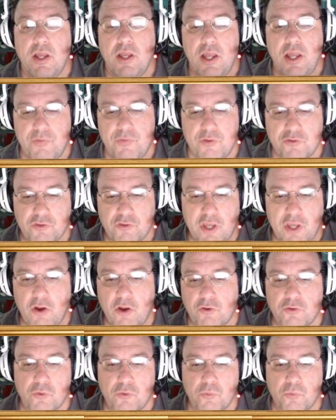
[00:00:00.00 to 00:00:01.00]
and this
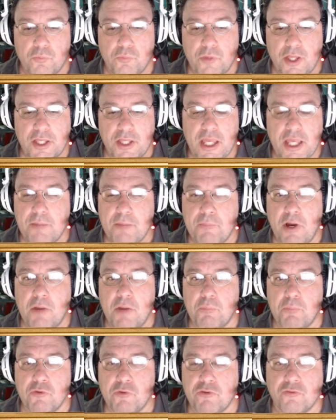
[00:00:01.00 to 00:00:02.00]
character that came
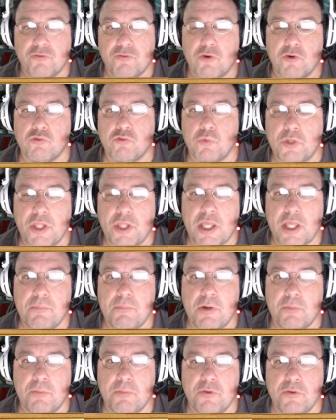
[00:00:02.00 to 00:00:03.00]
up was the first one that
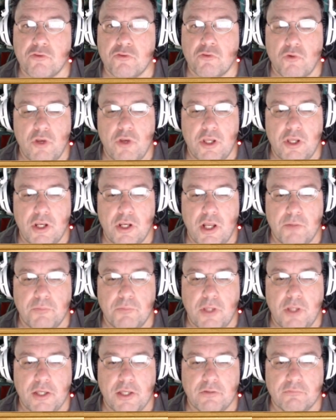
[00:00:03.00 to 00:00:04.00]
came up on the screen, and I'm
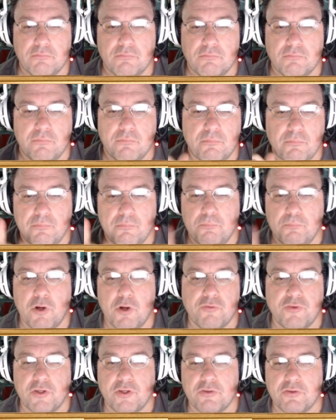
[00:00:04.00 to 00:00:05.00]
like,
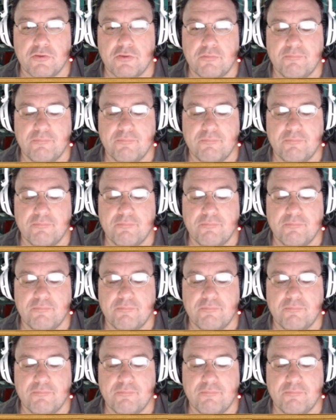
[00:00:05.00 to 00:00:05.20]
perfect.